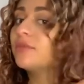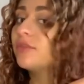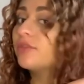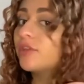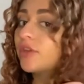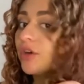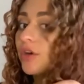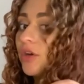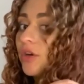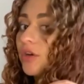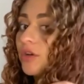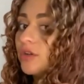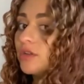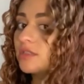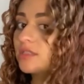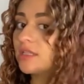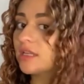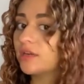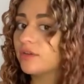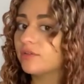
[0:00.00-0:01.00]
of the curls
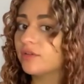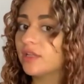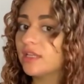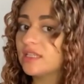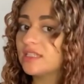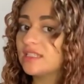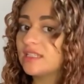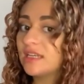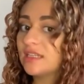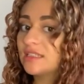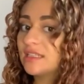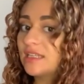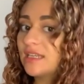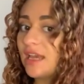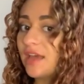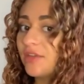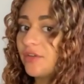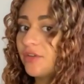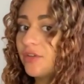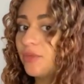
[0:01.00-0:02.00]
that are really stuck
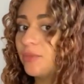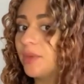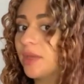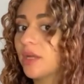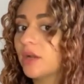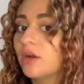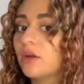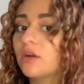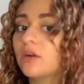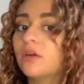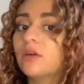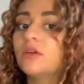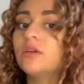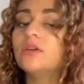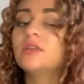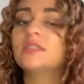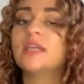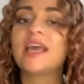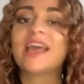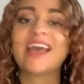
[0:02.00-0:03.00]
together, the bigger
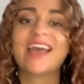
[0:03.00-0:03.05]
curls,